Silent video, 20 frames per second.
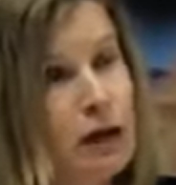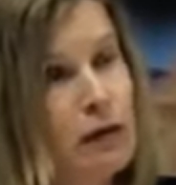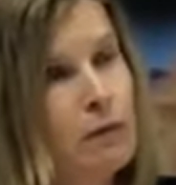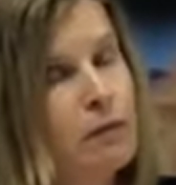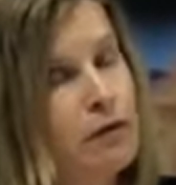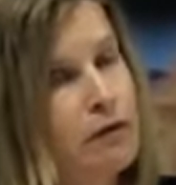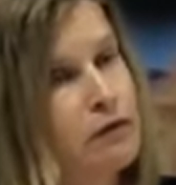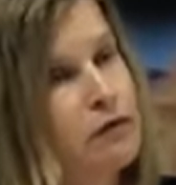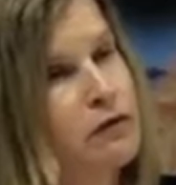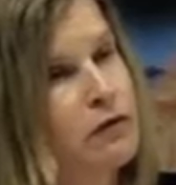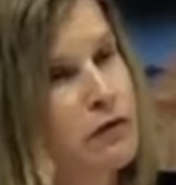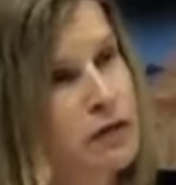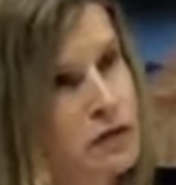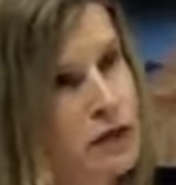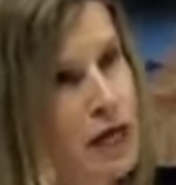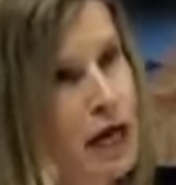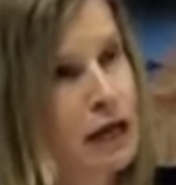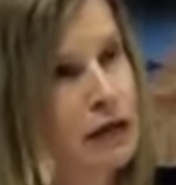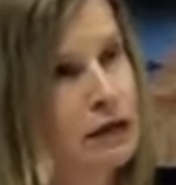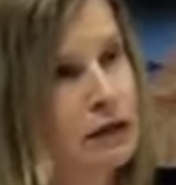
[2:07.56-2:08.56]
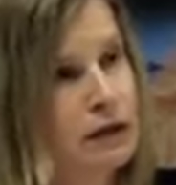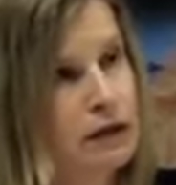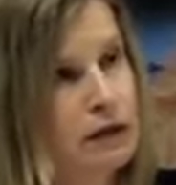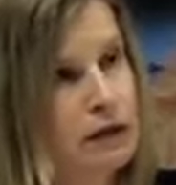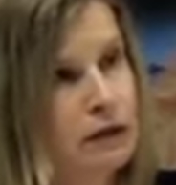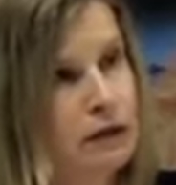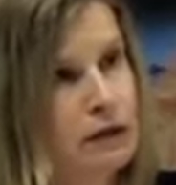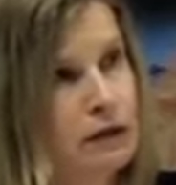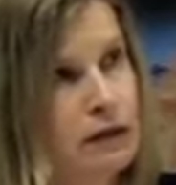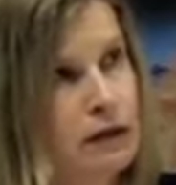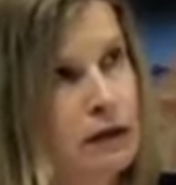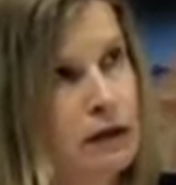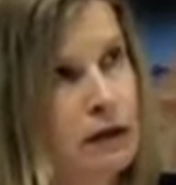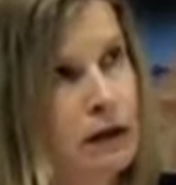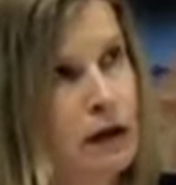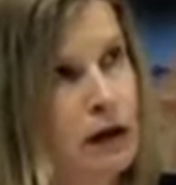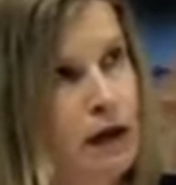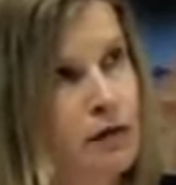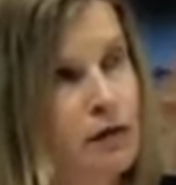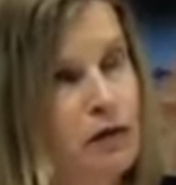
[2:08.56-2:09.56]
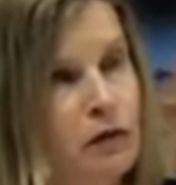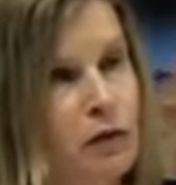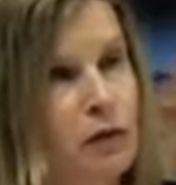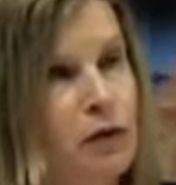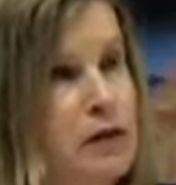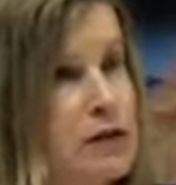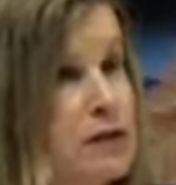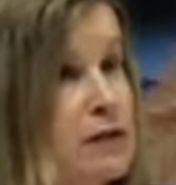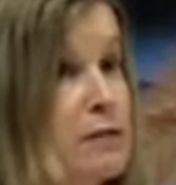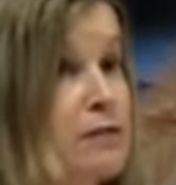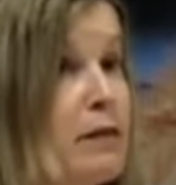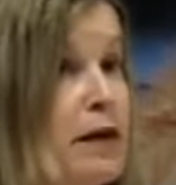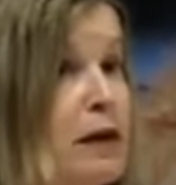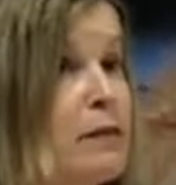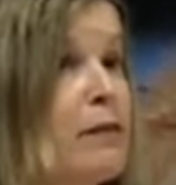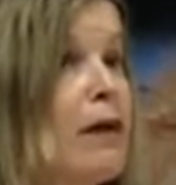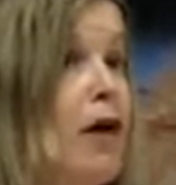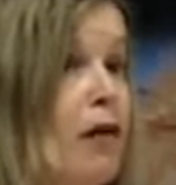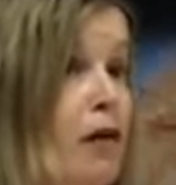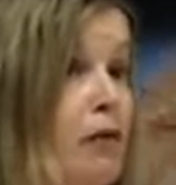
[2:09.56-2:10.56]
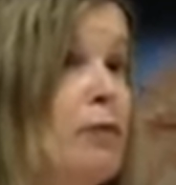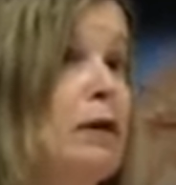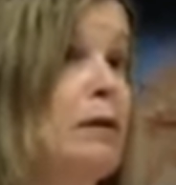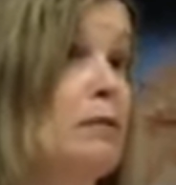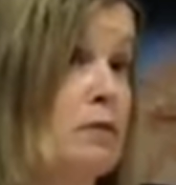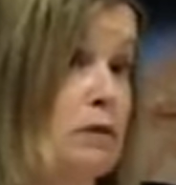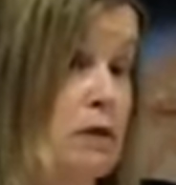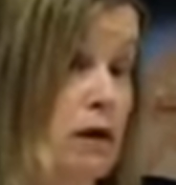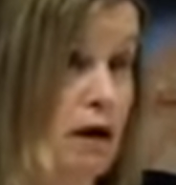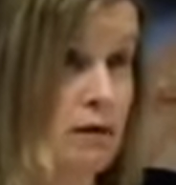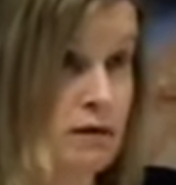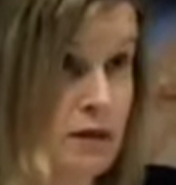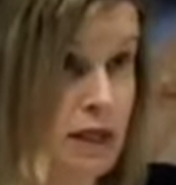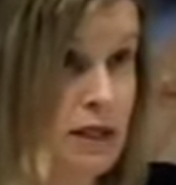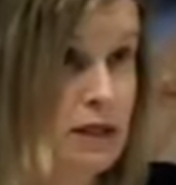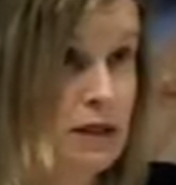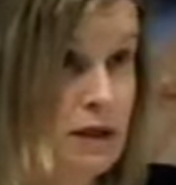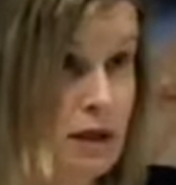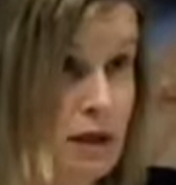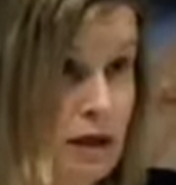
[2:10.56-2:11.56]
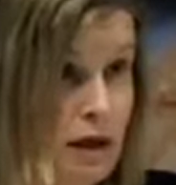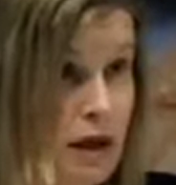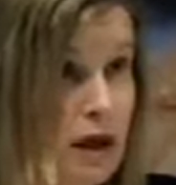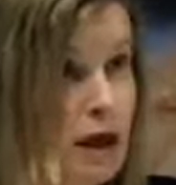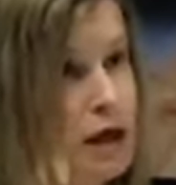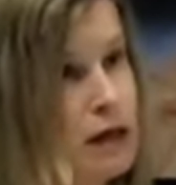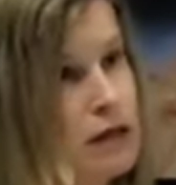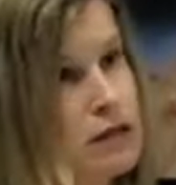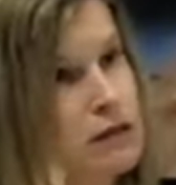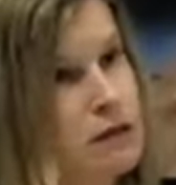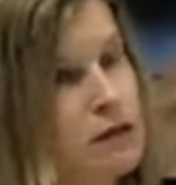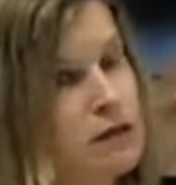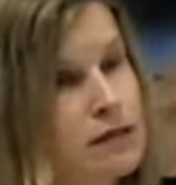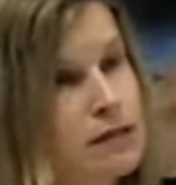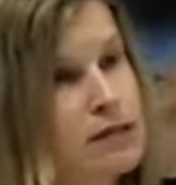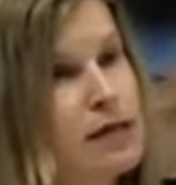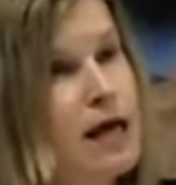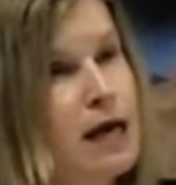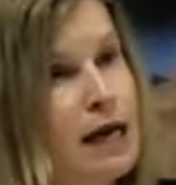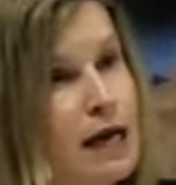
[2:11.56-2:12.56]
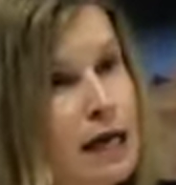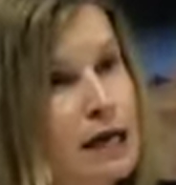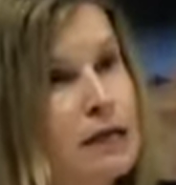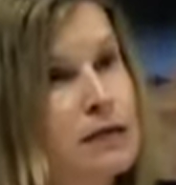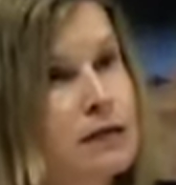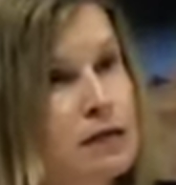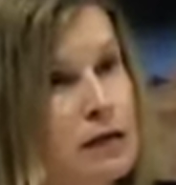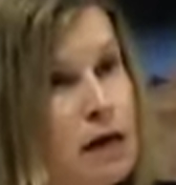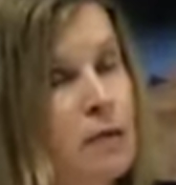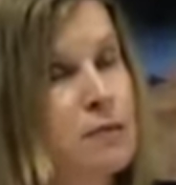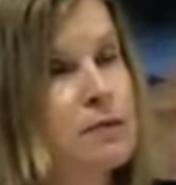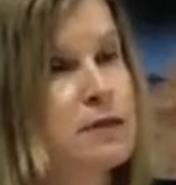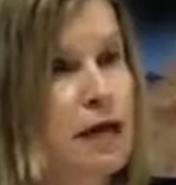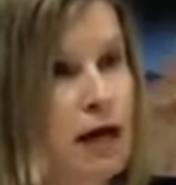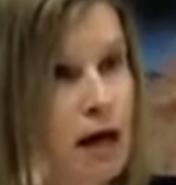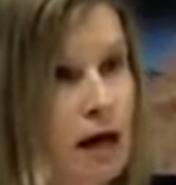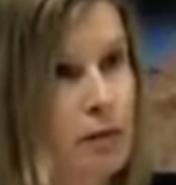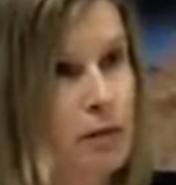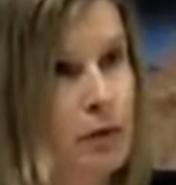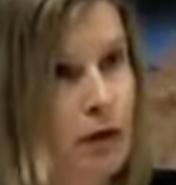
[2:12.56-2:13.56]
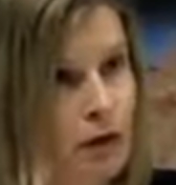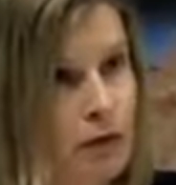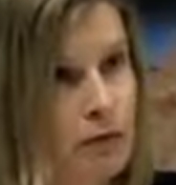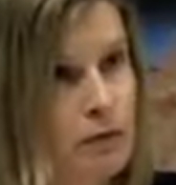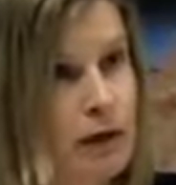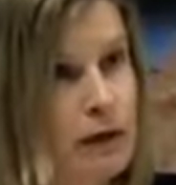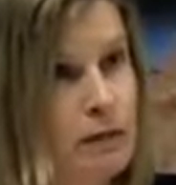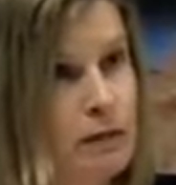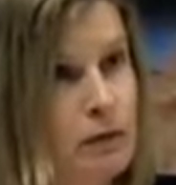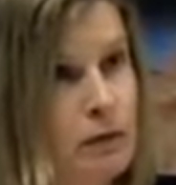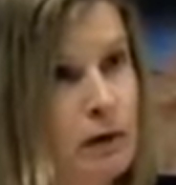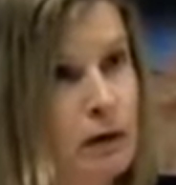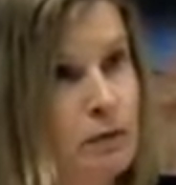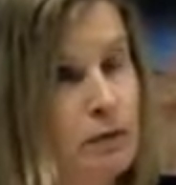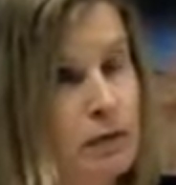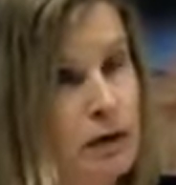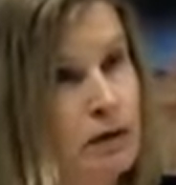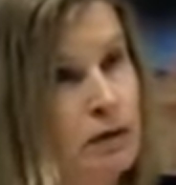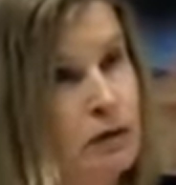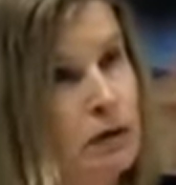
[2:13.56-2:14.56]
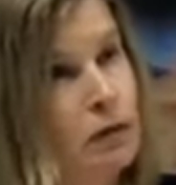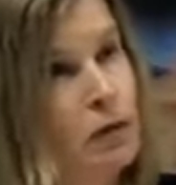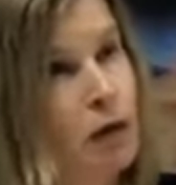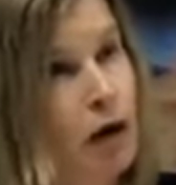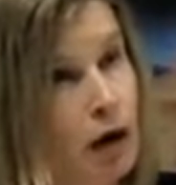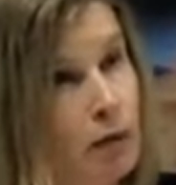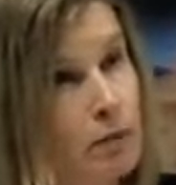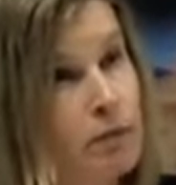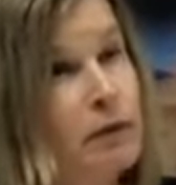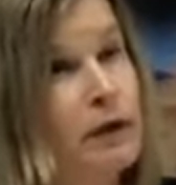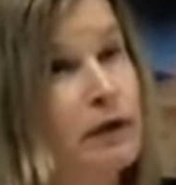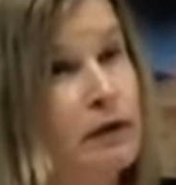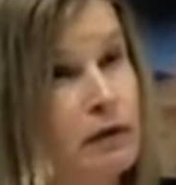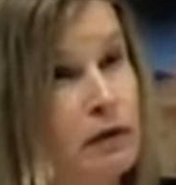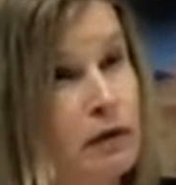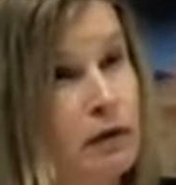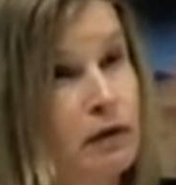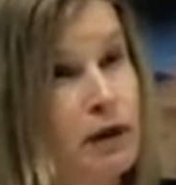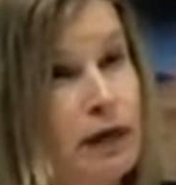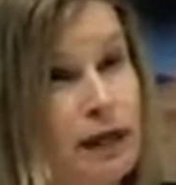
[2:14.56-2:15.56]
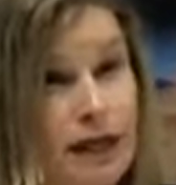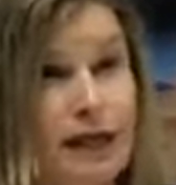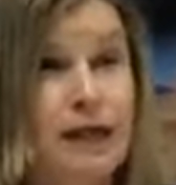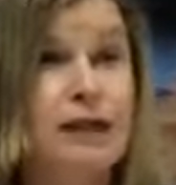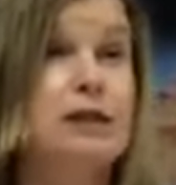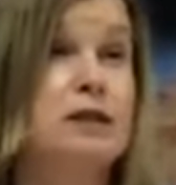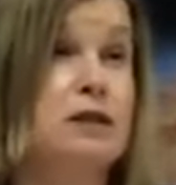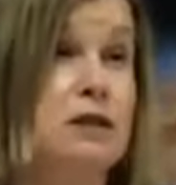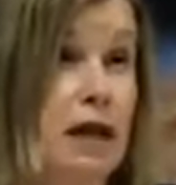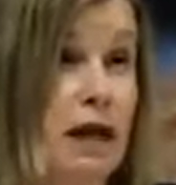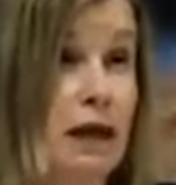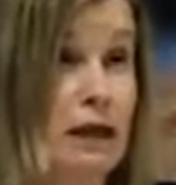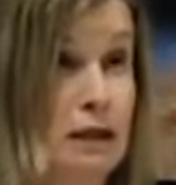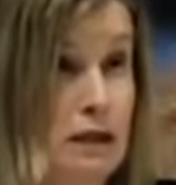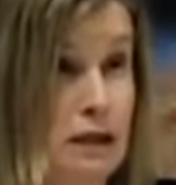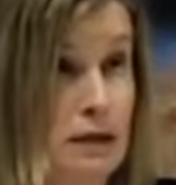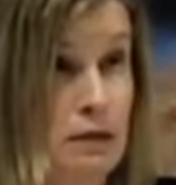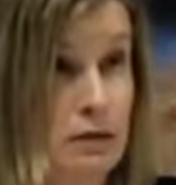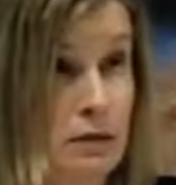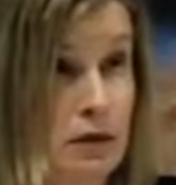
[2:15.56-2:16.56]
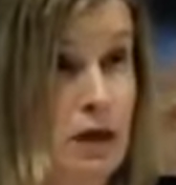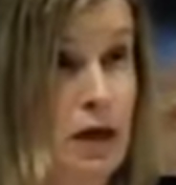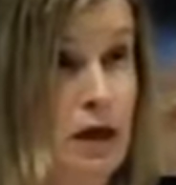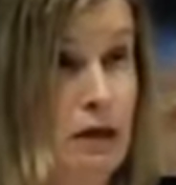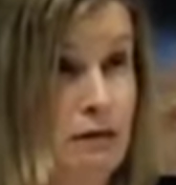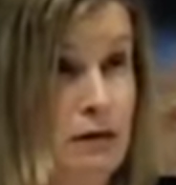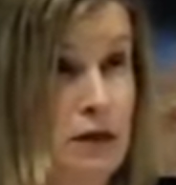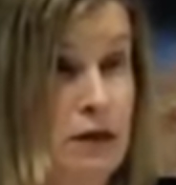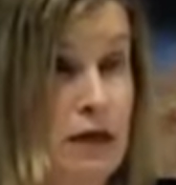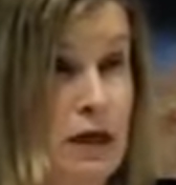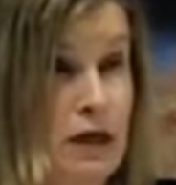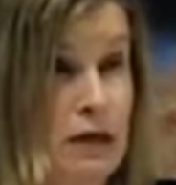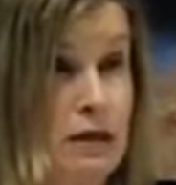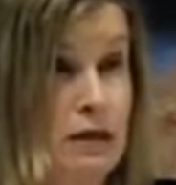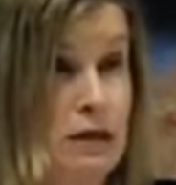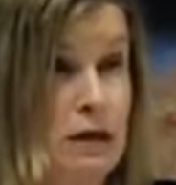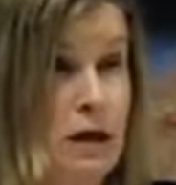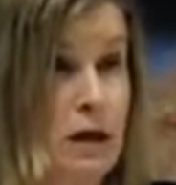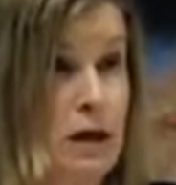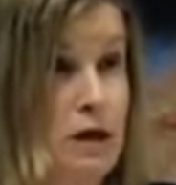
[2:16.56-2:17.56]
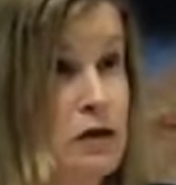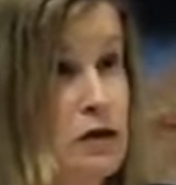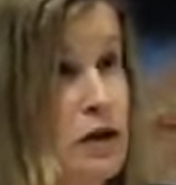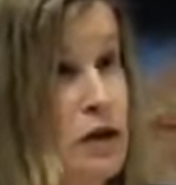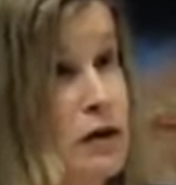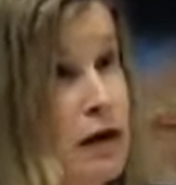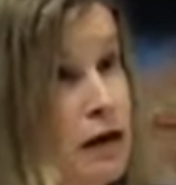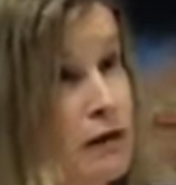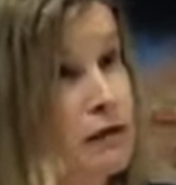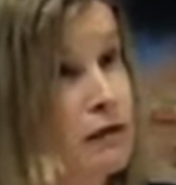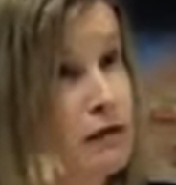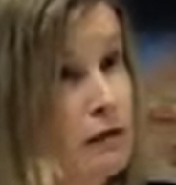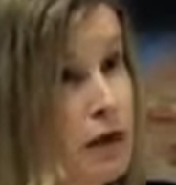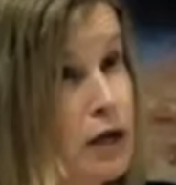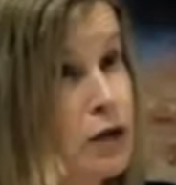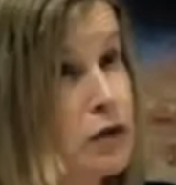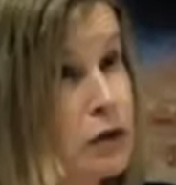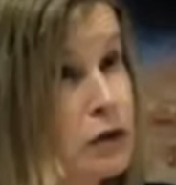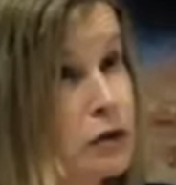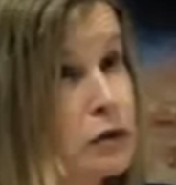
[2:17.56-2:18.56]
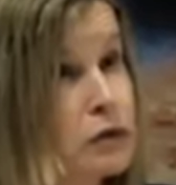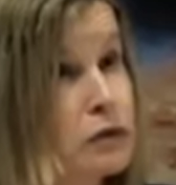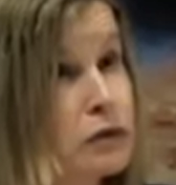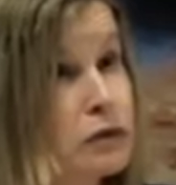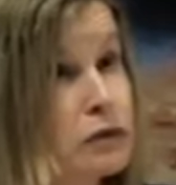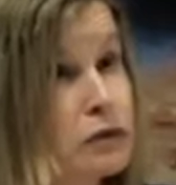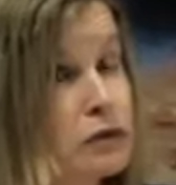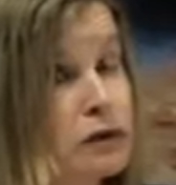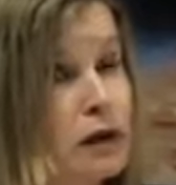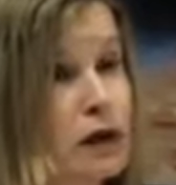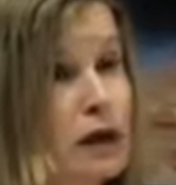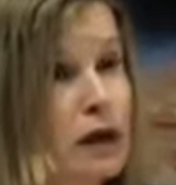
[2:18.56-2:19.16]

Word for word: but through those challenges, I just wanted to make other people's lives easier. So I set Lexxic up to help other people who'd been through what I'd been through. And it is challenging when you have dyslexia and you don't have the right tools.